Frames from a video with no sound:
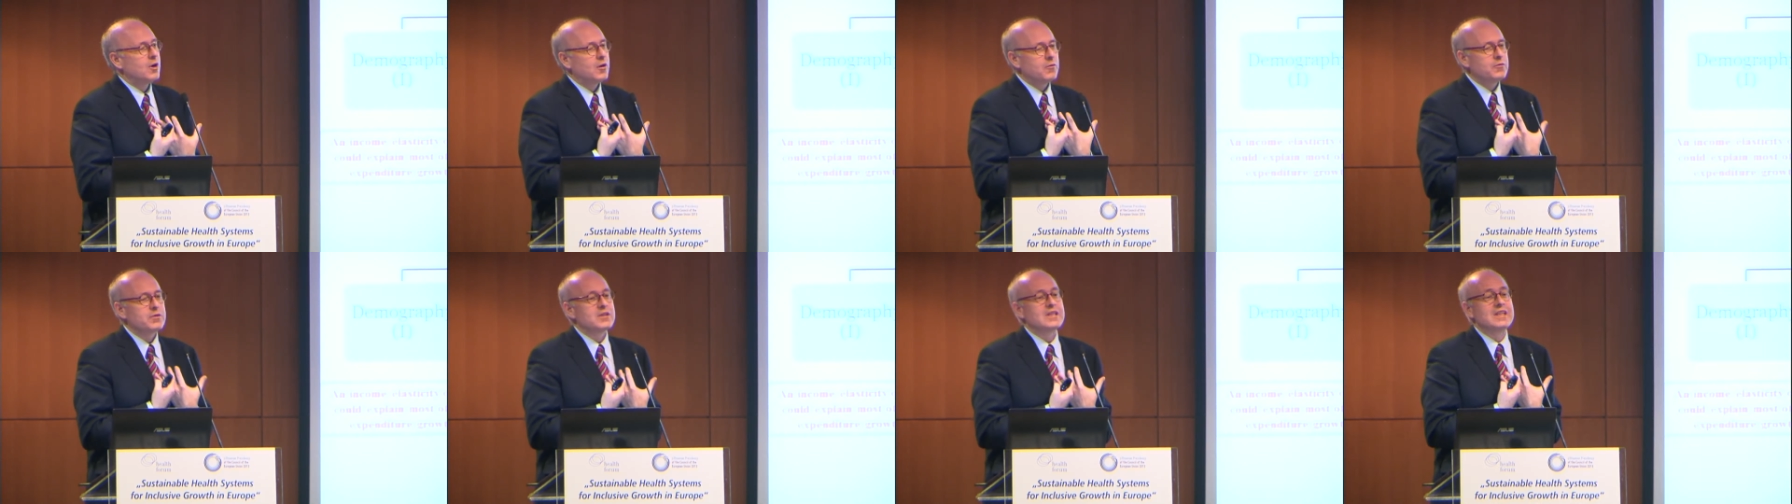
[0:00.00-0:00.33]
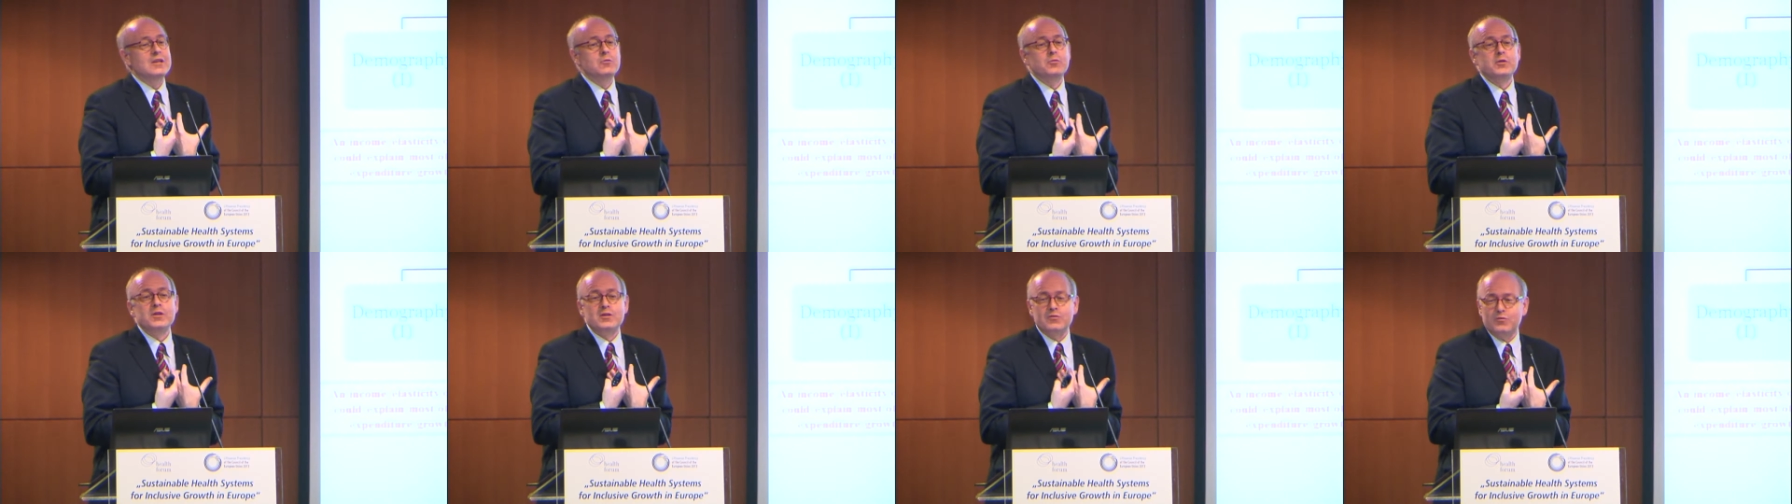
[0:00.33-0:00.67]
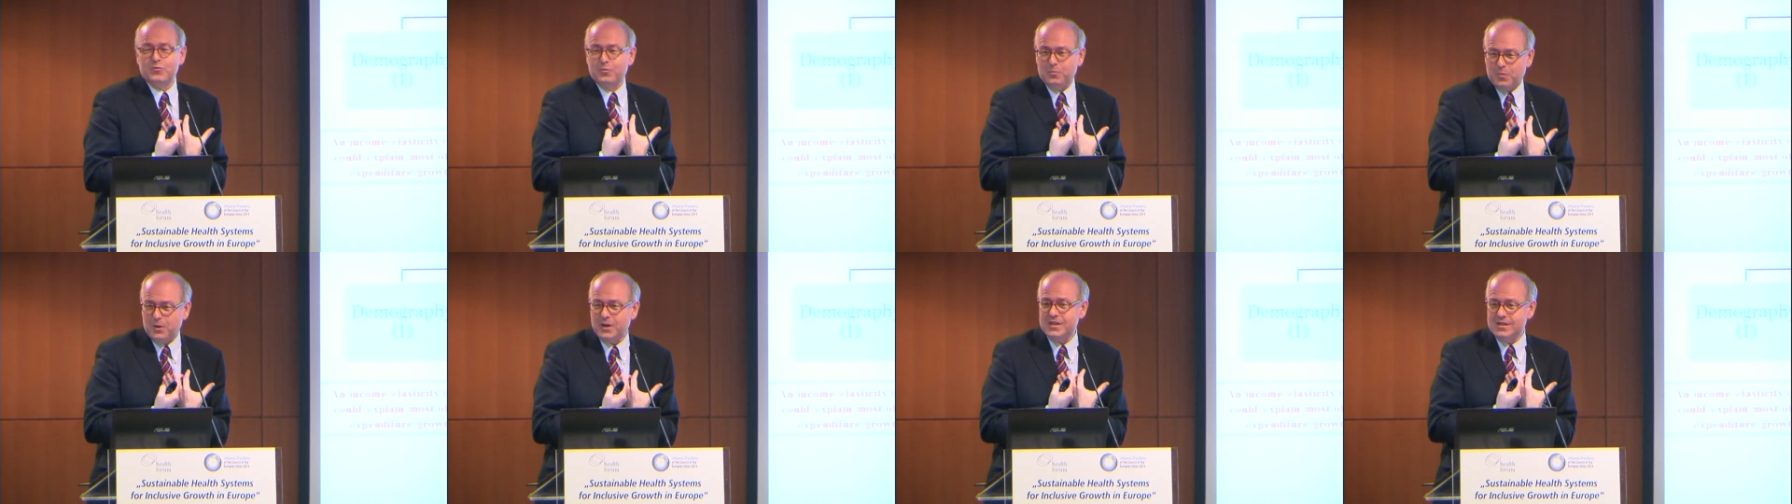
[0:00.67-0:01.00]
of a decrease
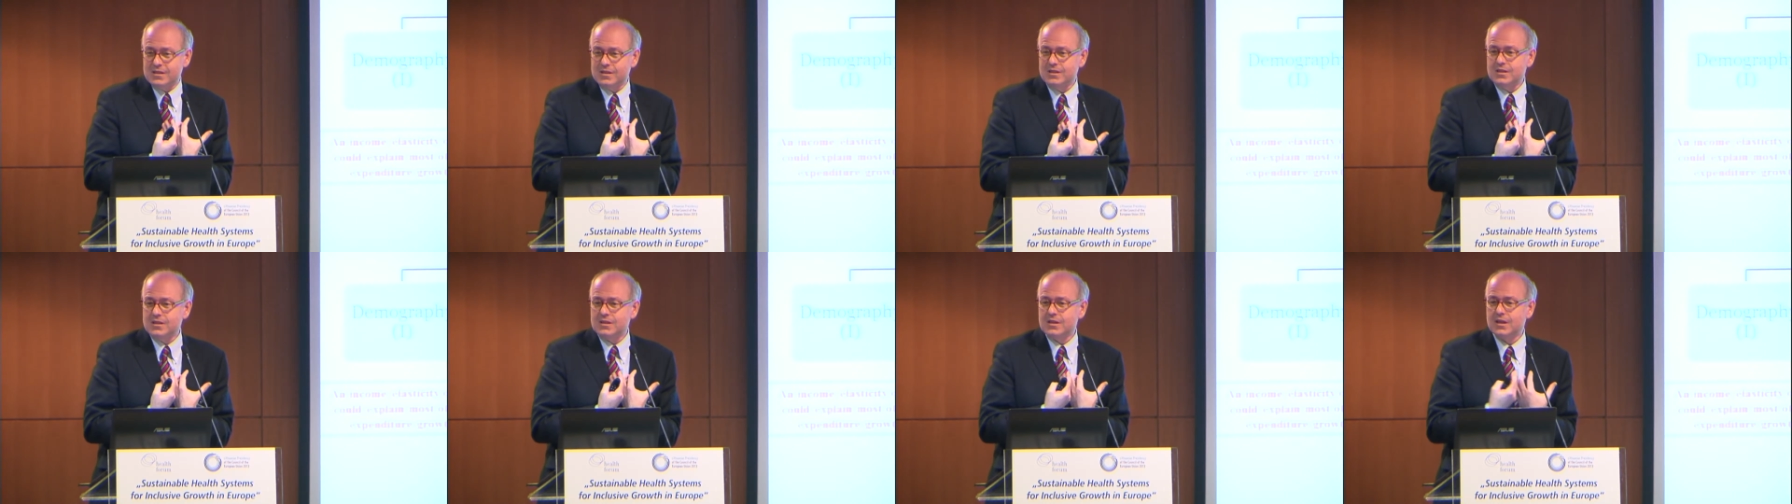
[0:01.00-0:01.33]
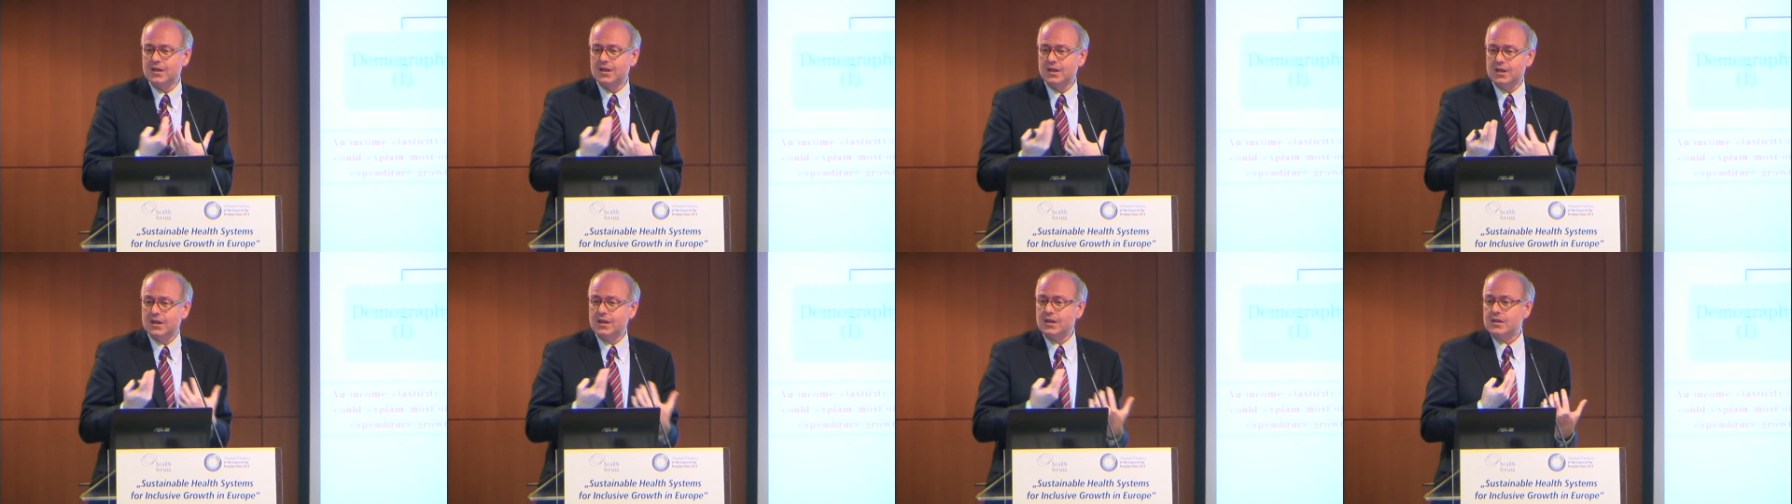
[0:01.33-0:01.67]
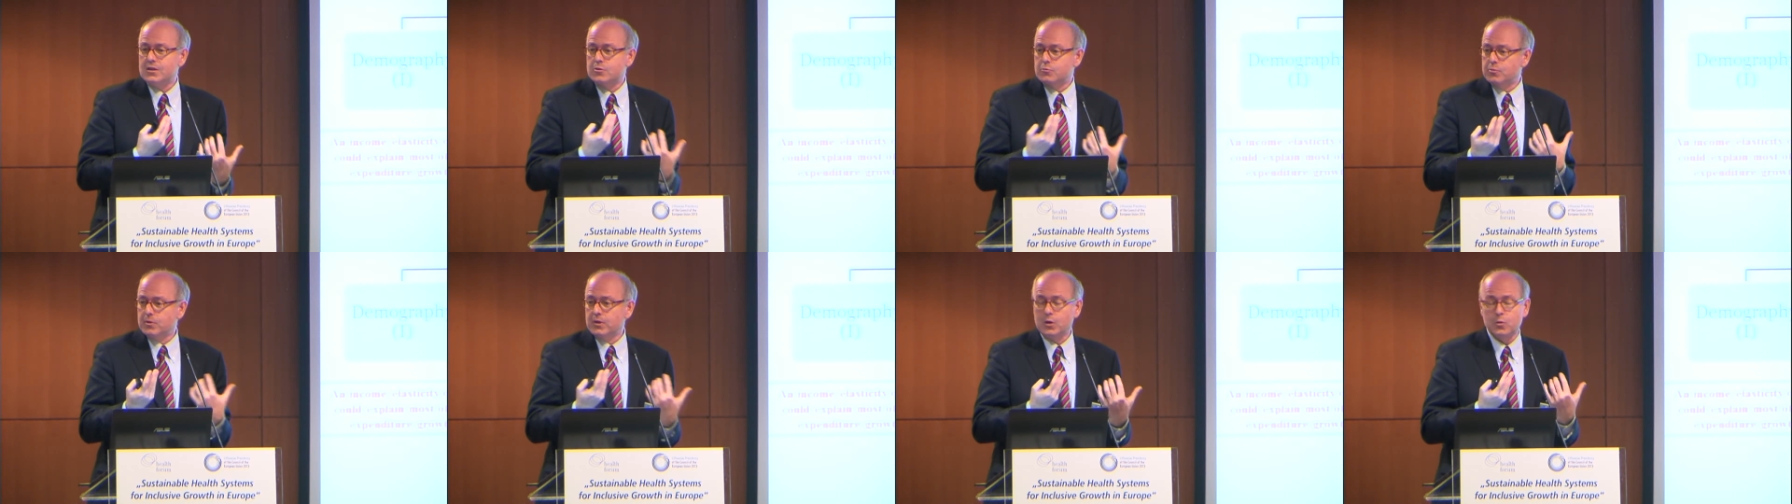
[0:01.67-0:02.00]
of prices,
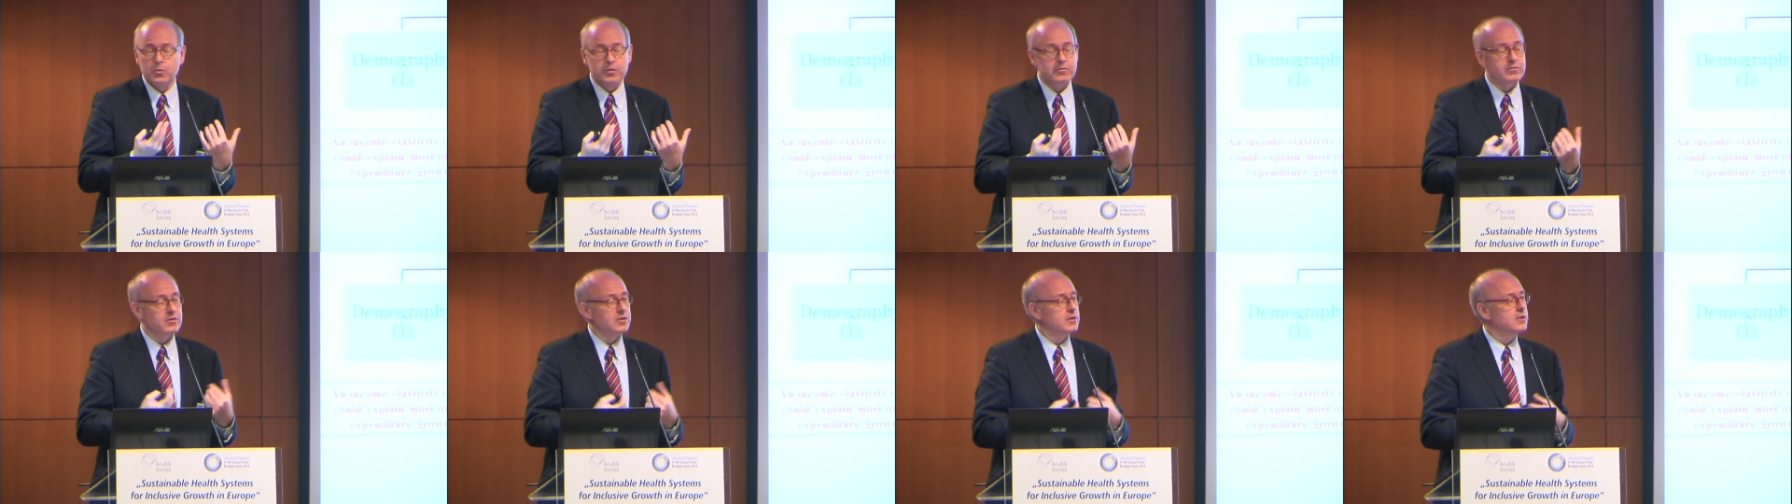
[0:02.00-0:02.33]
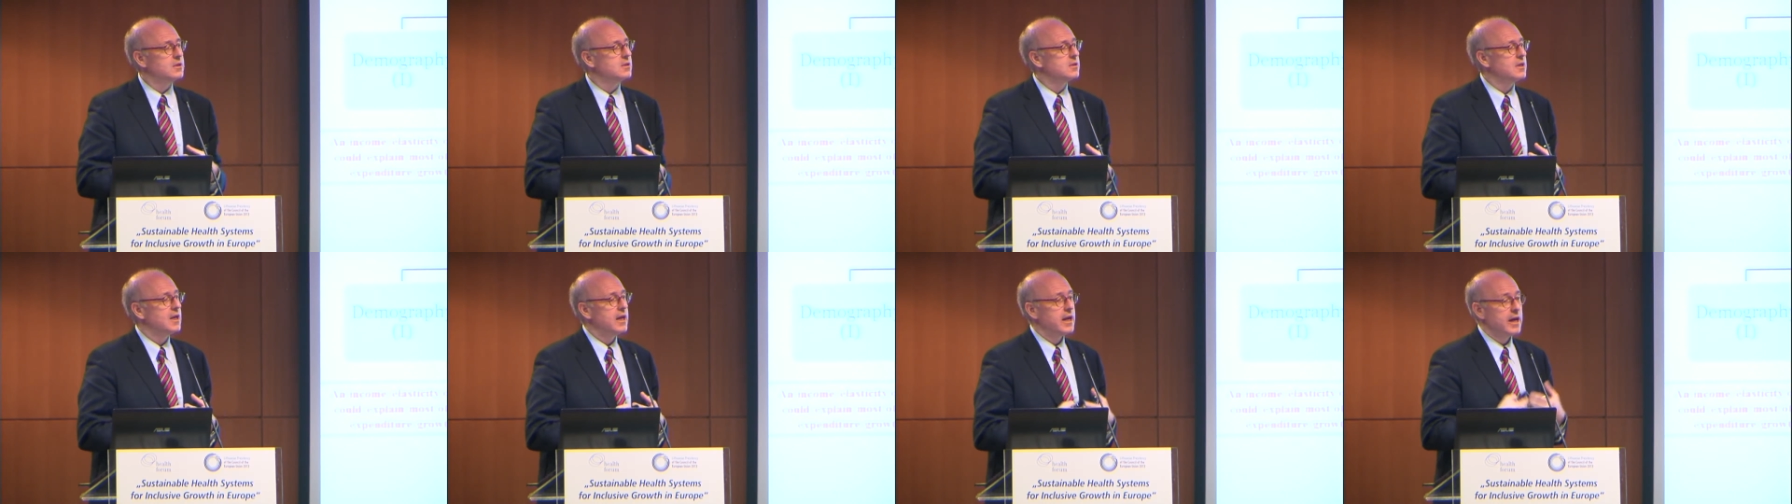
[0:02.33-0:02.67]
it's really equivalent.